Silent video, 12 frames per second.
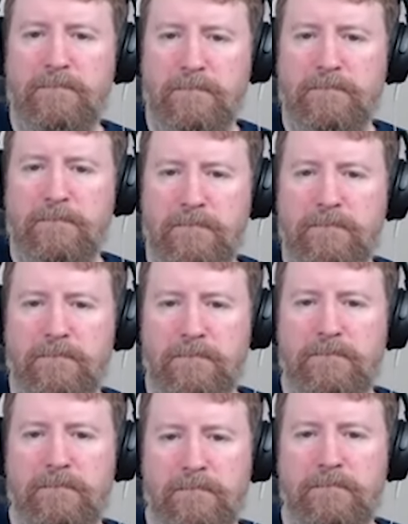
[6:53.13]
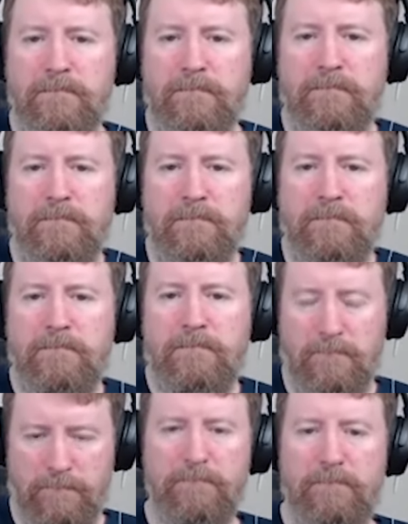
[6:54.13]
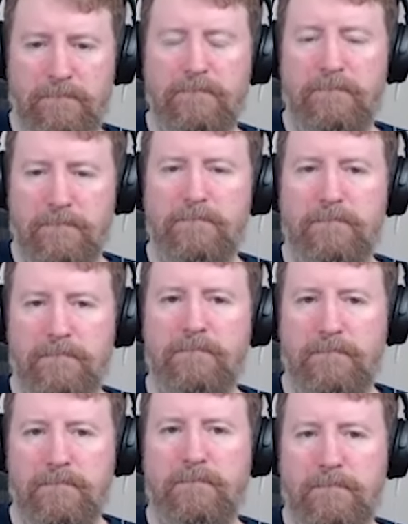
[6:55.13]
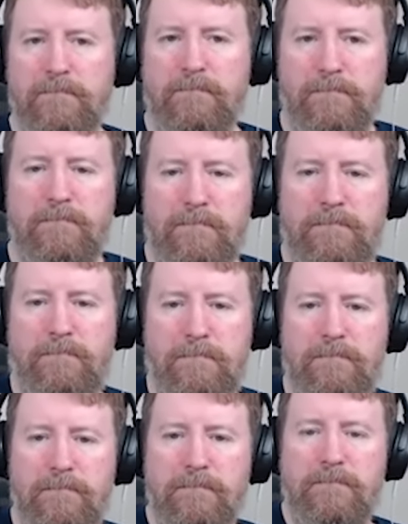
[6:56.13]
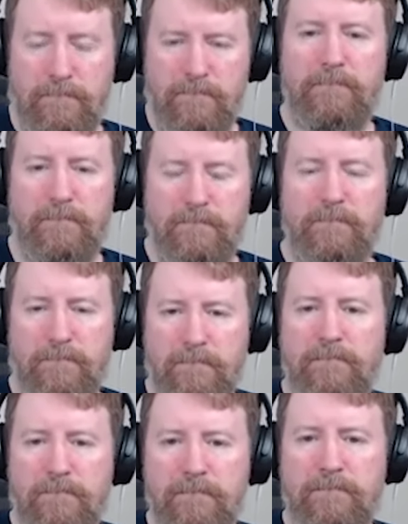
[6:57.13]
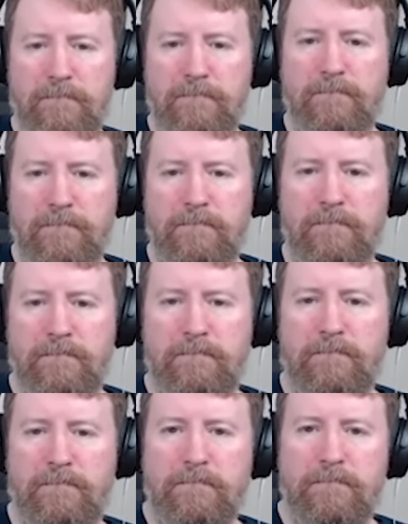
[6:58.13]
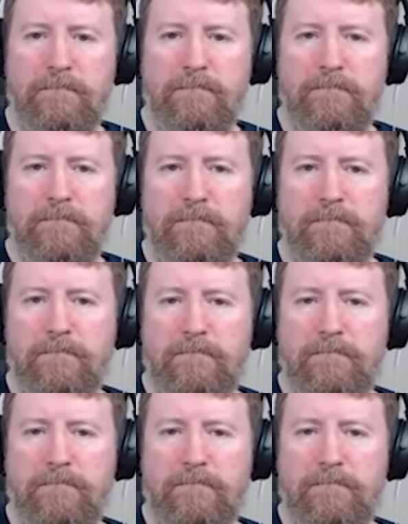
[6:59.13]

No words are spoken by the person on screen.